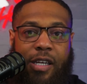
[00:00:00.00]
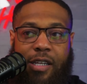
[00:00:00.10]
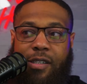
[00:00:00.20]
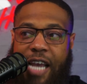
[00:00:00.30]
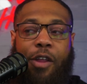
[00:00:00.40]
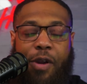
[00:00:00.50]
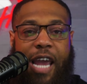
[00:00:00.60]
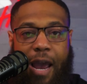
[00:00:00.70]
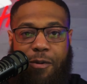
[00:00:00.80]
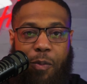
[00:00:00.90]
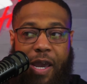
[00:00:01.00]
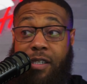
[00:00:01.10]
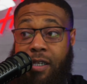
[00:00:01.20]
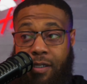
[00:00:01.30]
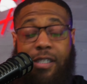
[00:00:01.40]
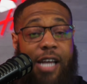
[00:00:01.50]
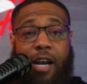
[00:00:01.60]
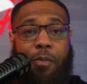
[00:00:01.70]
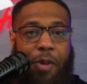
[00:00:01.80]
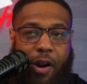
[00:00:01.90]
salary cap space to
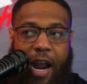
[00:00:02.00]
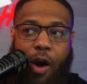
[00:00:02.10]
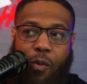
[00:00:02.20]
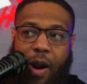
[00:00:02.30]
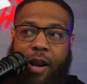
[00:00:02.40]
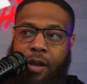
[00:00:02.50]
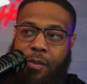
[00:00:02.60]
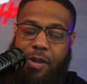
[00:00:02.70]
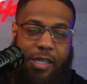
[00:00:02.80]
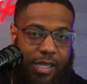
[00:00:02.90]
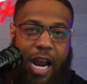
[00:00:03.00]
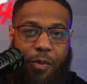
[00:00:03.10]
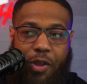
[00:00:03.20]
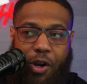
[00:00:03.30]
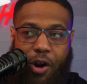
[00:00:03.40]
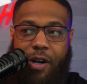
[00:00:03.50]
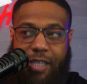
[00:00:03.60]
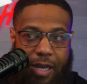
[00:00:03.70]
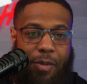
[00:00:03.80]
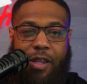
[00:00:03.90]
sign a player outright, but they sign with their current
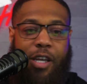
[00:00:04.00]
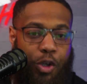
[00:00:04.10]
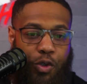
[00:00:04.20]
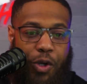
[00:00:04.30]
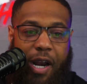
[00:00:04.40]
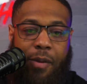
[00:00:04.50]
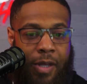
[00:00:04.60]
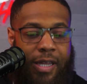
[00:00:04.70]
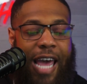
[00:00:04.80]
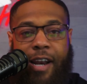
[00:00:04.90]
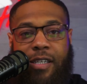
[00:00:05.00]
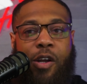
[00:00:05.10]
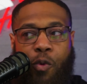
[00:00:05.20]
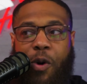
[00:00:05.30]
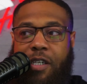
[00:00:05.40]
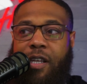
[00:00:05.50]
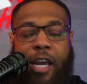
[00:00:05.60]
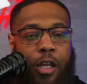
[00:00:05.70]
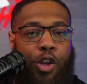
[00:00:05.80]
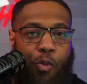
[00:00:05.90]
team and then you trade them, that is originally
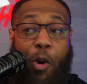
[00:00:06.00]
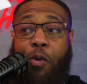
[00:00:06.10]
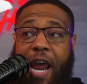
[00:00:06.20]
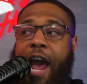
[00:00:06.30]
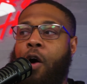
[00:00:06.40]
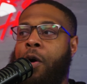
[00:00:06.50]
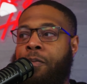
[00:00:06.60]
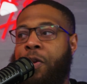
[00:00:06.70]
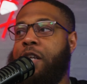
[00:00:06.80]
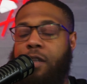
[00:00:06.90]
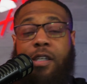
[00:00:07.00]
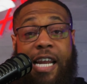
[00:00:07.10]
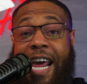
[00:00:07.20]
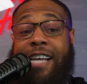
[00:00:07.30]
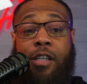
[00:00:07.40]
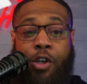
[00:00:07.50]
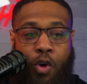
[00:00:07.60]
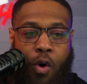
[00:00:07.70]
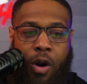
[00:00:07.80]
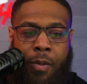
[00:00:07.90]
a loophole. Now it's looked at as the
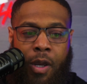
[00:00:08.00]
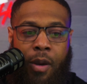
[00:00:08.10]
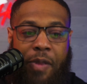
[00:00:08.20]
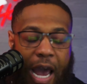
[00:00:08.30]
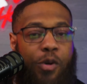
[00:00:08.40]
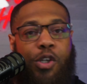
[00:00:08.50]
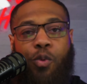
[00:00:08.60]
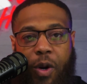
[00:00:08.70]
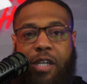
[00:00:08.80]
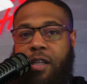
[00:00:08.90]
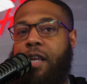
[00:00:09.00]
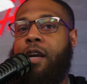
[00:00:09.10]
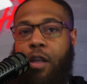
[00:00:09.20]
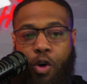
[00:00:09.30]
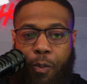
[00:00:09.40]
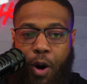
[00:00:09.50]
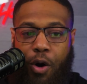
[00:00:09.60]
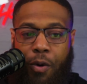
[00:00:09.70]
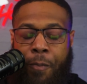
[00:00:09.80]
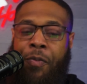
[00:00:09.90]
norm, but that was originally a
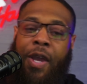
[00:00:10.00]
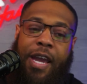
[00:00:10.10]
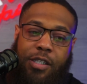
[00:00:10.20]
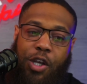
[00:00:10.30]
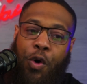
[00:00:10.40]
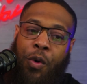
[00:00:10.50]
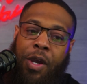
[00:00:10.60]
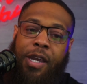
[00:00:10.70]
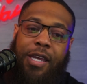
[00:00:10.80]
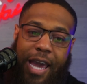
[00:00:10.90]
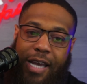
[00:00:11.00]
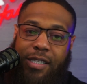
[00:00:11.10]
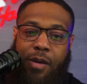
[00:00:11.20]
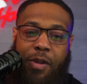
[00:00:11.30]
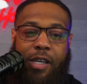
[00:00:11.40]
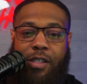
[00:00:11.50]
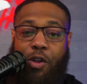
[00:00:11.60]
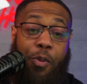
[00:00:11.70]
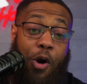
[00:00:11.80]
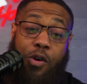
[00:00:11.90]
loophole. And so, yeah, some of these
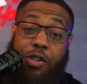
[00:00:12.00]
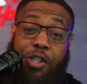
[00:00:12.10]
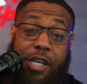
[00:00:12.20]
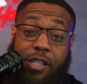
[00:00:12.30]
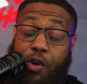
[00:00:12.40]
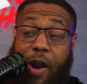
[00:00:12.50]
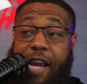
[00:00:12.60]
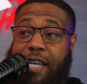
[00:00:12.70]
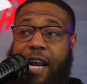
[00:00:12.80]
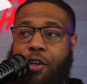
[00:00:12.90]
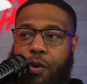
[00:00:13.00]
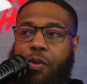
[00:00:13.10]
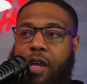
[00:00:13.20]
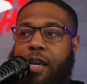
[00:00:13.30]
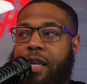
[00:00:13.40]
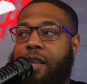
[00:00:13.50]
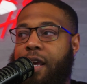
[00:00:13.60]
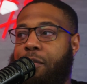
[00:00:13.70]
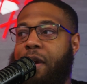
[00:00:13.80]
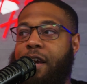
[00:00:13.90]
loopholes are just crazy. And I do think that the
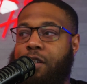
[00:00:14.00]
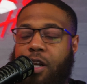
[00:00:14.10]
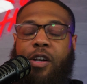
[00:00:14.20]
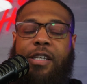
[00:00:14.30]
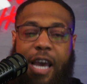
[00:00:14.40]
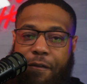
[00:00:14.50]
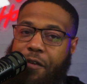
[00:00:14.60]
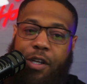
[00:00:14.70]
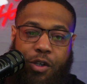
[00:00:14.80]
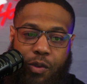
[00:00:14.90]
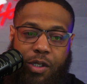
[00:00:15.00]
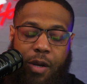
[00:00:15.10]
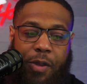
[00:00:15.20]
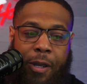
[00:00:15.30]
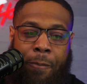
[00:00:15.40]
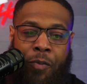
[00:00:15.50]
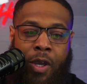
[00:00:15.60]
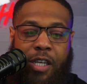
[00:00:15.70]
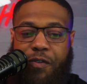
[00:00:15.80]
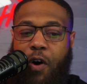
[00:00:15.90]
NBA is going to definitely do something
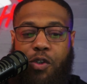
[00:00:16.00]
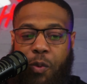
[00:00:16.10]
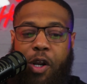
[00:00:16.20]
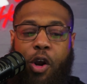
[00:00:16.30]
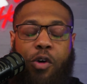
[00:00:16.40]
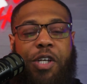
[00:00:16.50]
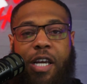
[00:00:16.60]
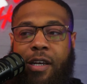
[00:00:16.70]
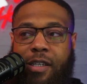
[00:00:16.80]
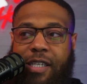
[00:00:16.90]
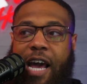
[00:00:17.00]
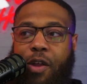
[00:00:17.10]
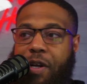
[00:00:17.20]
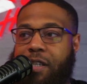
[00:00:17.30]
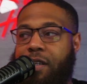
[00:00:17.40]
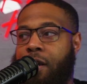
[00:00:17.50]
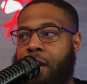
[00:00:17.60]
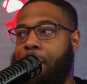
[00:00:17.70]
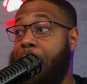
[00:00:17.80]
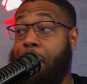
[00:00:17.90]
as far as renegotiating salaries to
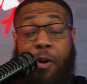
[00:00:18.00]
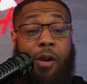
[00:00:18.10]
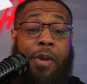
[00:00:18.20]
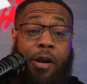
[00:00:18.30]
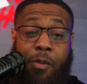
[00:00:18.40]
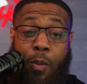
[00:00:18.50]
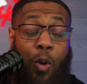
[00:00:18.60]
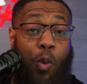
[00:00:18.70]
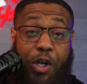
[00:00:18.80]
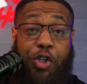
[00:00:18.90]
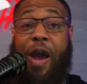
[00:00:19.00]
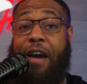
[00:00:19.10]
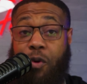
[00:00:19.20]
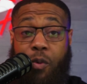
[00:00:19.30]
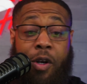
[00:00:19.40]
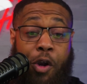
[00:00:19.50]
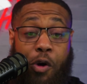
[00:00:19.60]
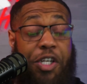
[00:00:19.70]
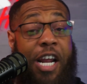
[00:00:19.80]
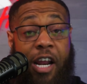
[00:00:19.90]
maybe put a minimum on what you have to
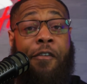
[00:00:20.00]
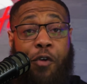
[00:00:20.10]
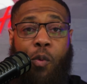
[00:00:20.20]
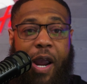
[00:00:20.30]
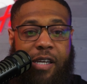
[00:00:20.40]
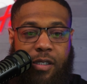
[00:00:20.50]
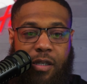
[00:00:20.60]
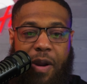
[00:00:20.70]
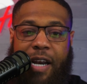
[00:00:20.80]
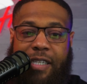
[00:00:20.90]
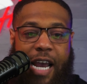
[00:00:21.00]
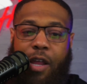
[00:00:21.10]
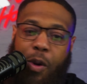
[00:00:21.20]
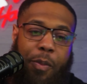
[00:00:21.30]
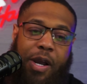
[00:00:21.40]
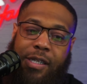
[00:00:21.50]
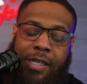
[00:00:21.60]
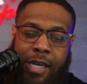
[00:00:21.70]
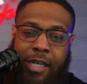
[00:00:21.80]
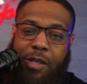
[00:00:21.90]
renegotiate if you're raising somebody's salary, because
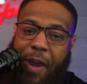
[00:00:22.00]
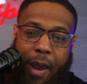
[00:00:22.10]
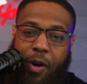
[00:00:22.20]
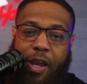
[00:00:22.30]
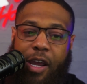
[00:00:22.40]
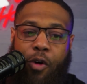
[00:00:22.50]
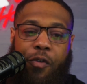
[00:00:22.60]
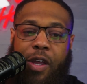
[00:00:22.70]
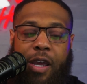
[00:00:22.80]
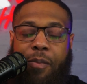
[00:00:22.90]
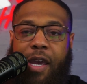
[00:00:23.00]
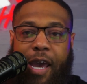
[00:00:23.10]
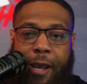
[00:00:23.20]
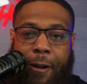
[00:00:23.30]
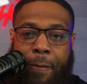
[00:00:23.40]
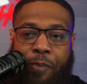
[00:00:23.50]
to be able to get over the NBA